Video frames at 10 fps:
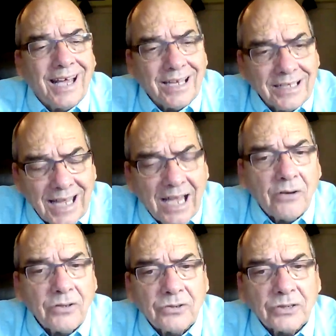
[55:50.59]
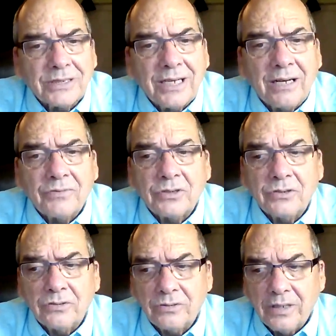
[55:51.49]
allow yourself
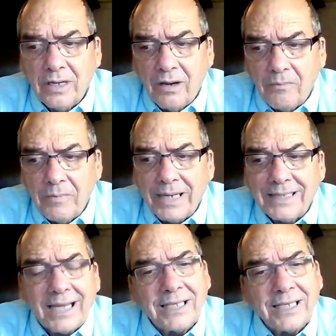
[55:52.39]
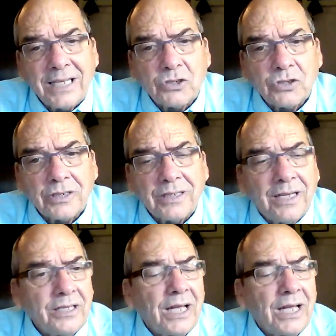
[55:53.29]
to make that connection,